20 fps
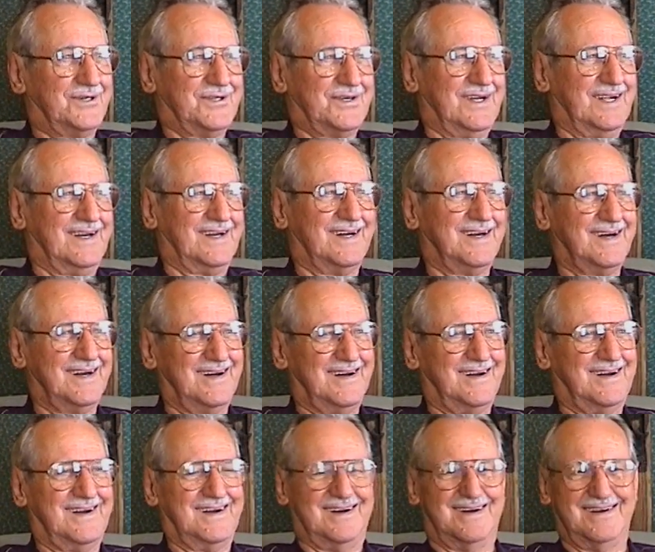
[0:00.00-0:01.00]
on.
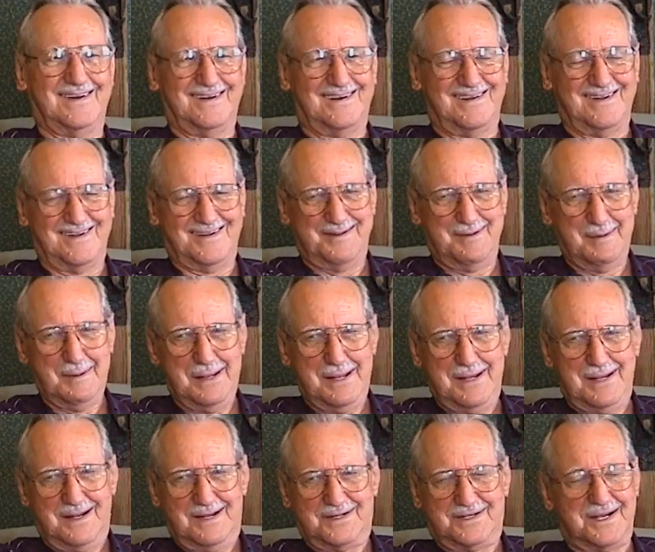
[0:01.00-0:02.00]
I bet.
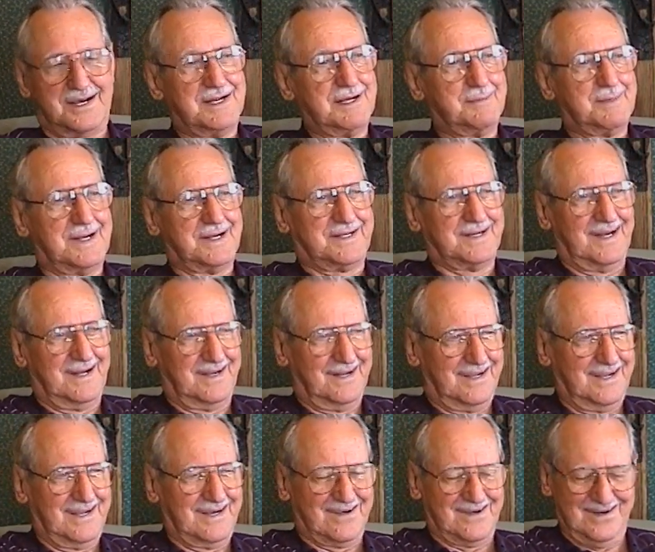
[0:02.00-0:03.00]
Tell you about that
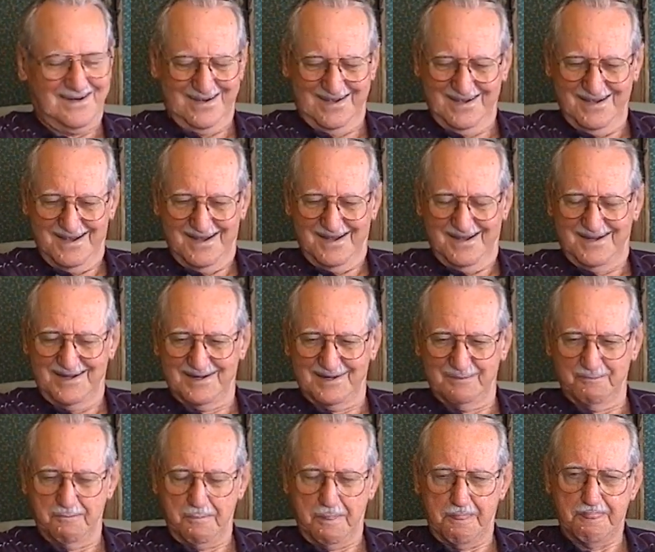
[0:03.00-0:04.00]
later.
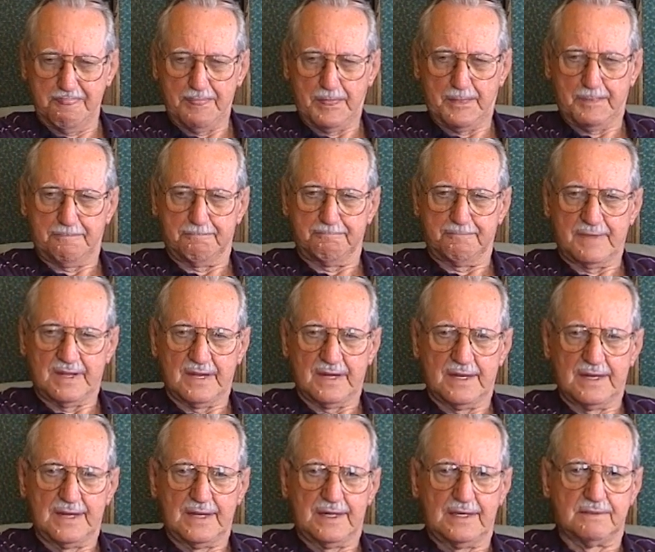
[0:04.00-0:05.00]
Uh,
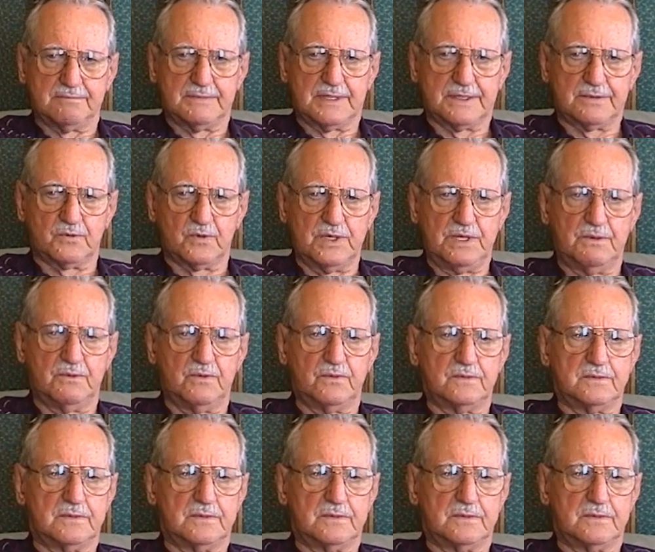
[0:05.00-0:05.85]
but we,